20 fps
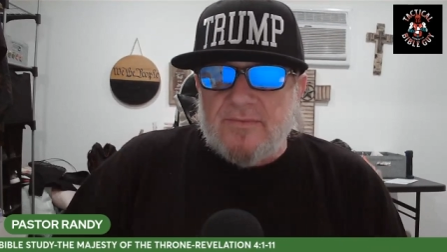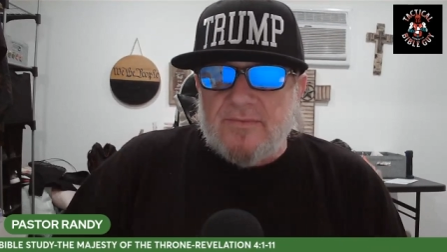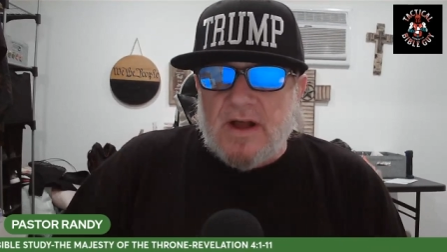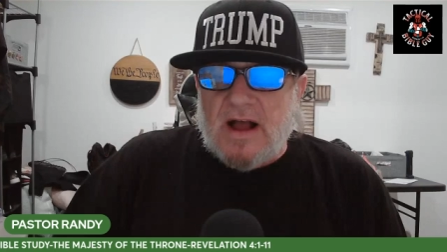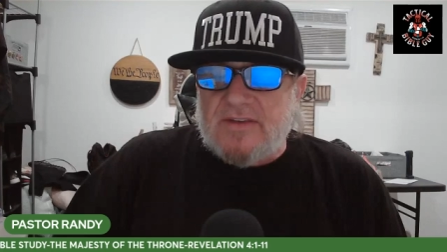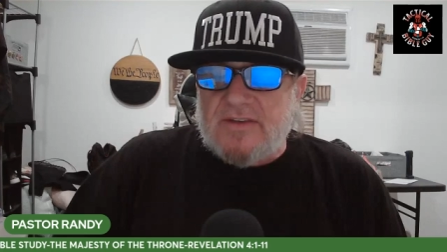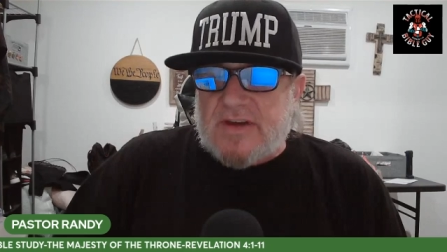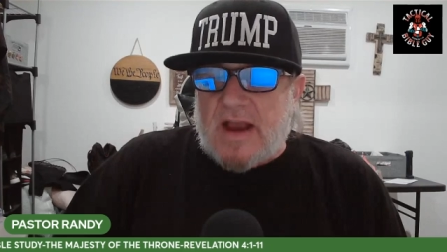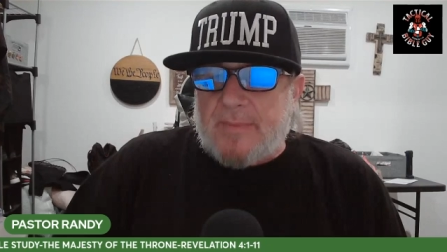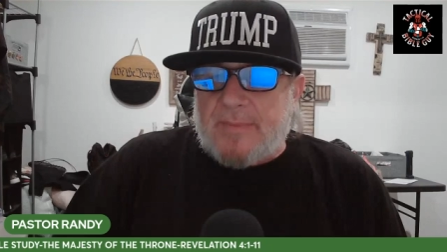
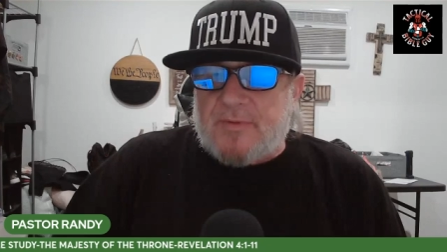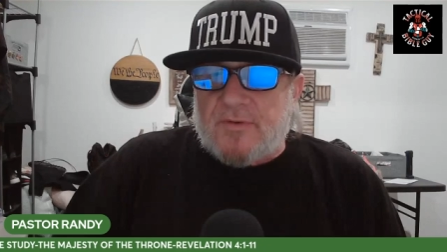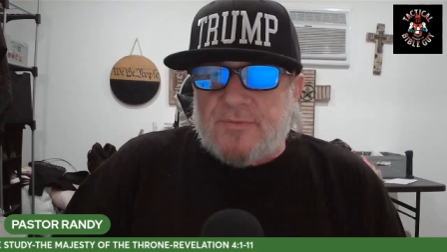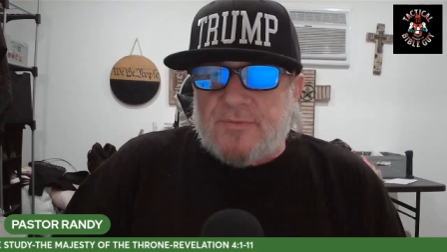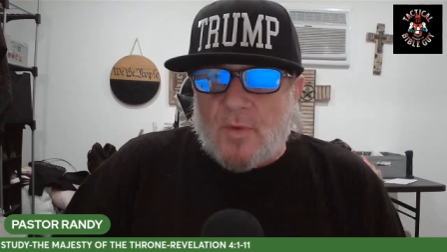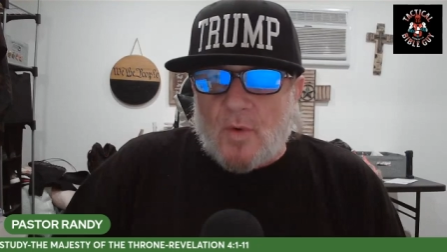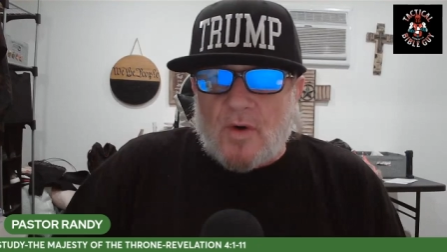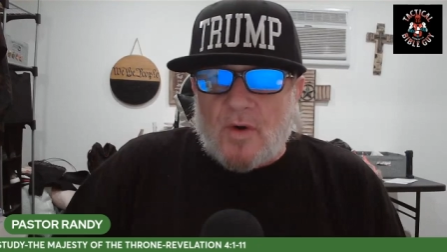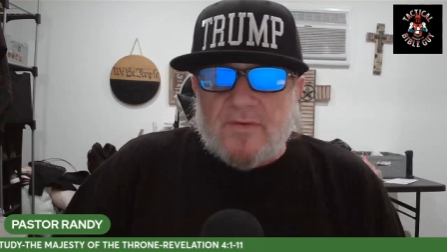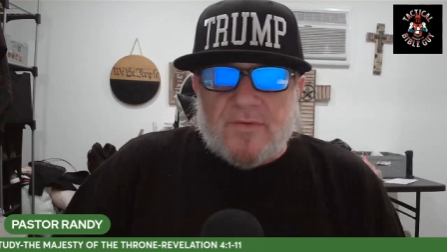uh, chapter
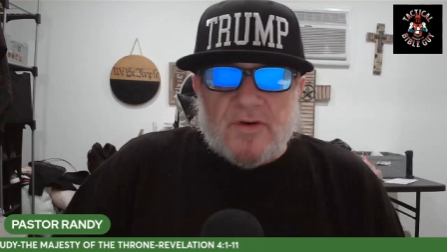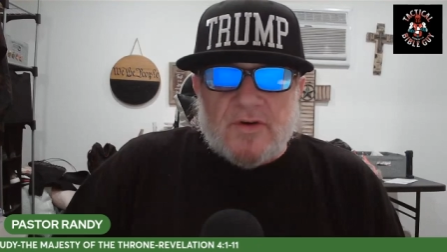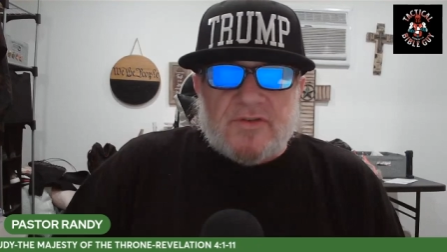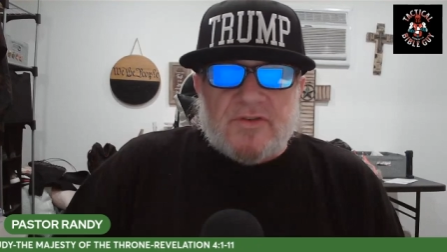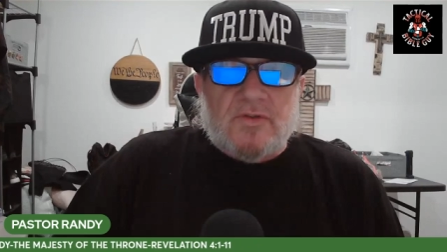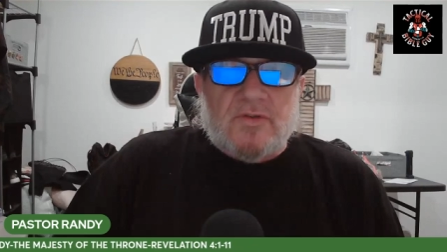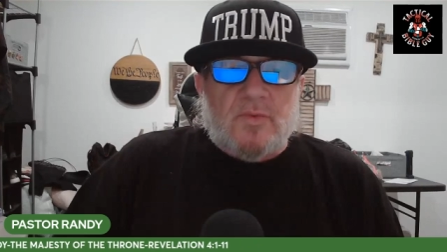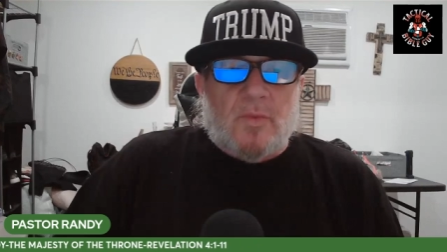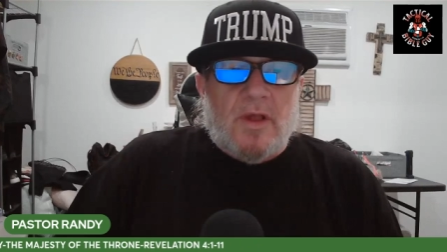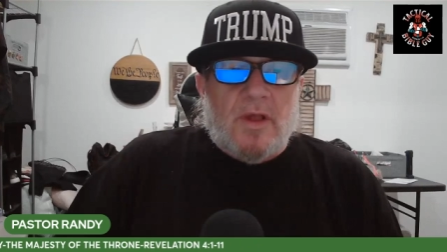four,
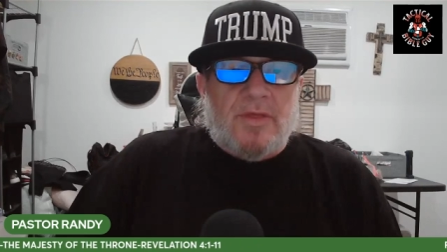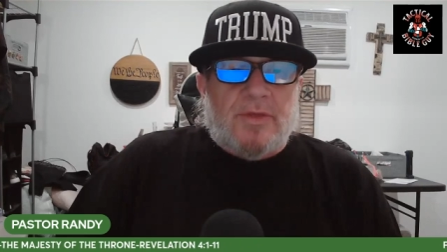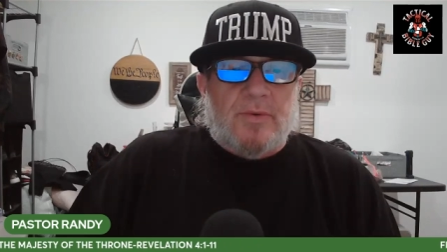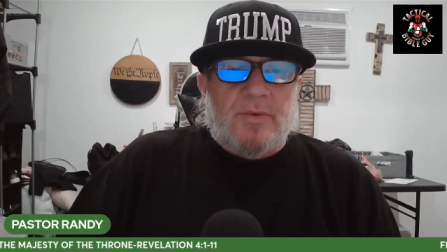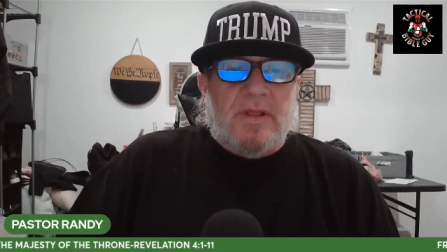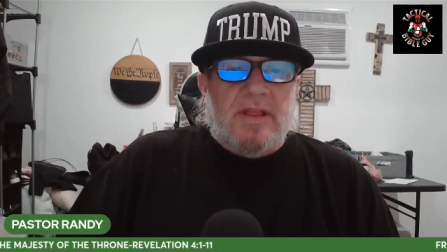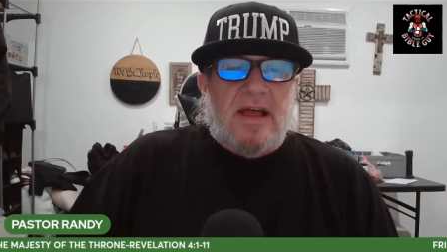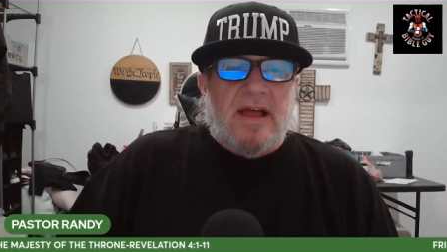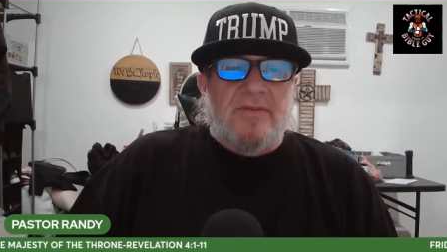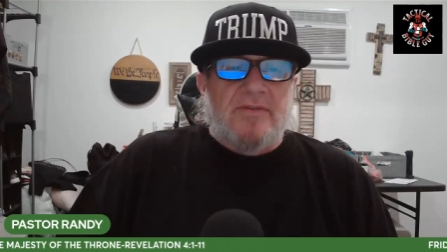verses one
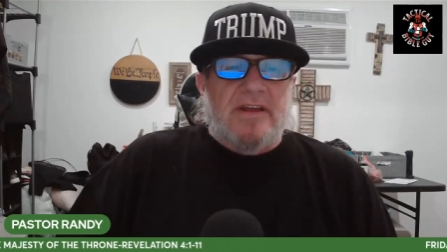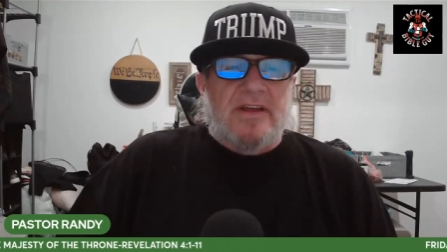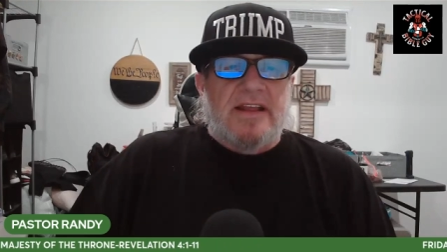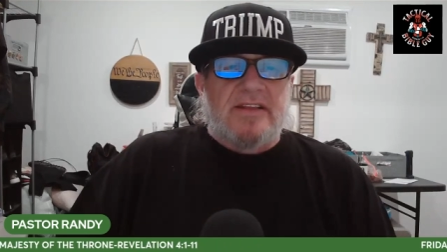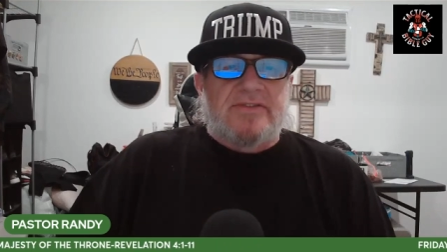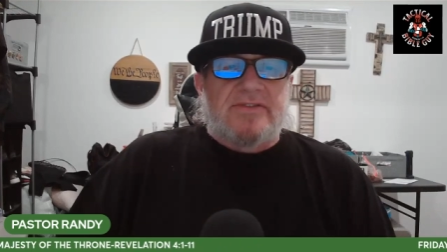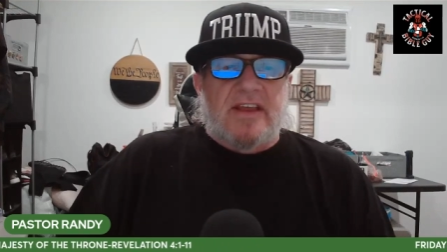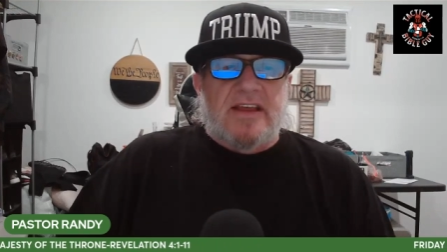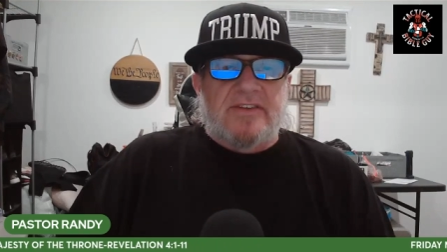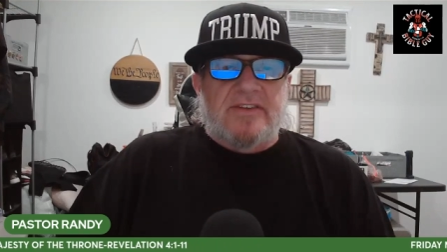through eleven.
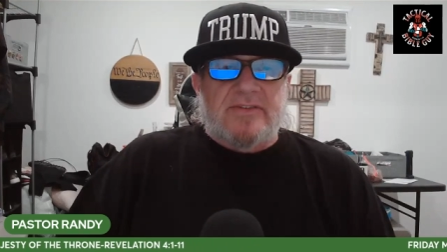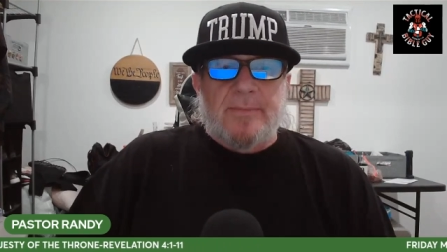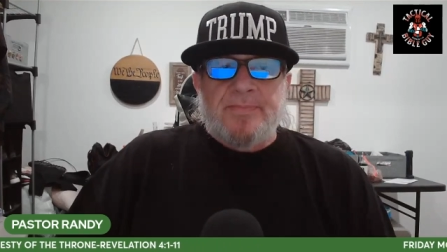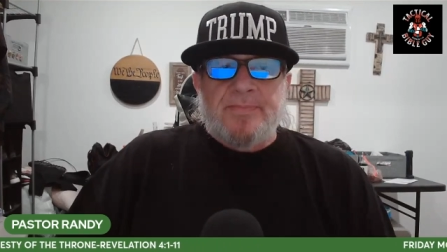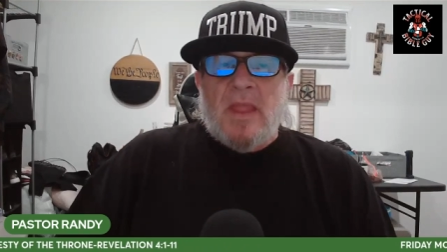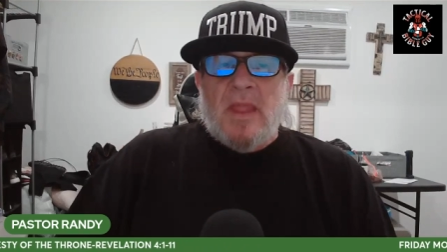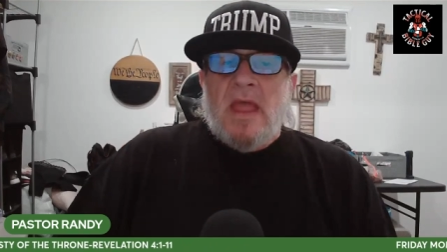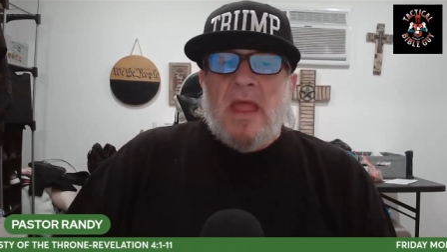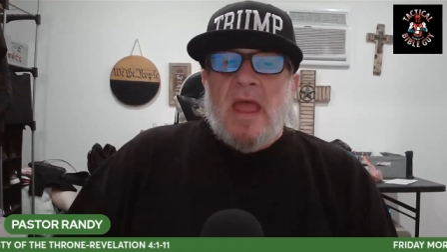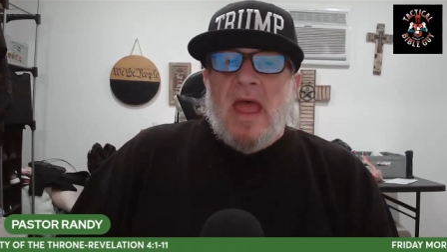It says,
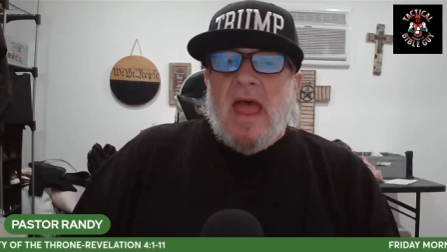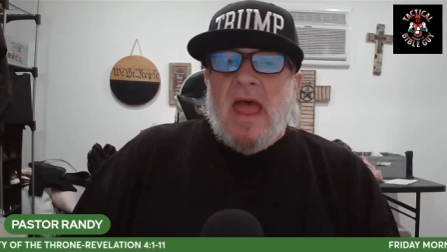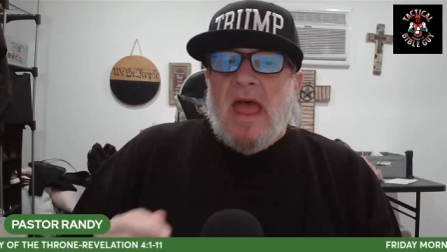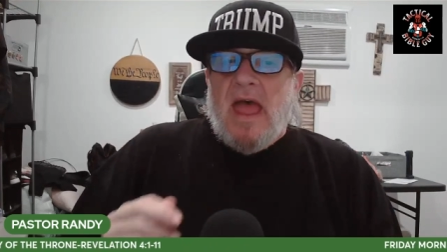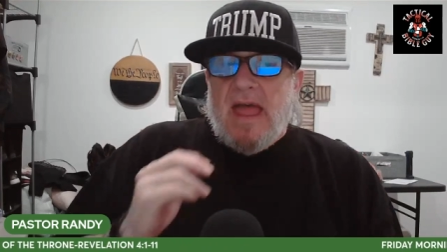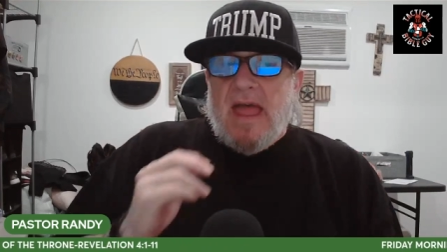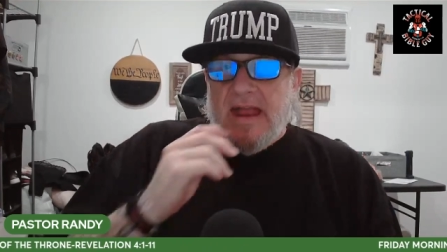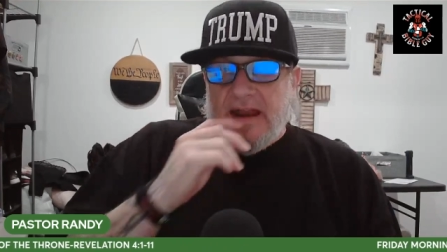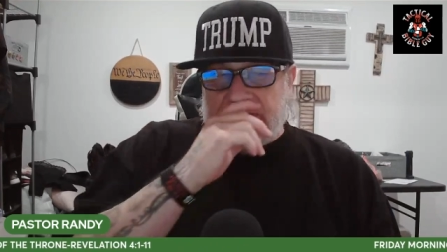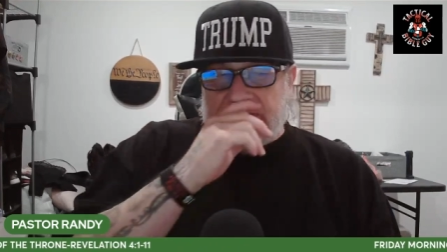
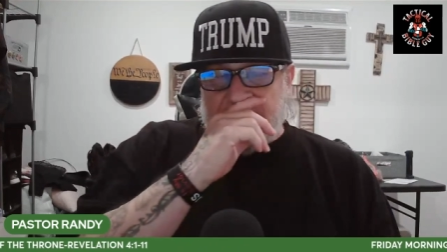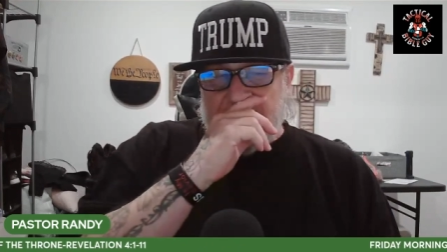"It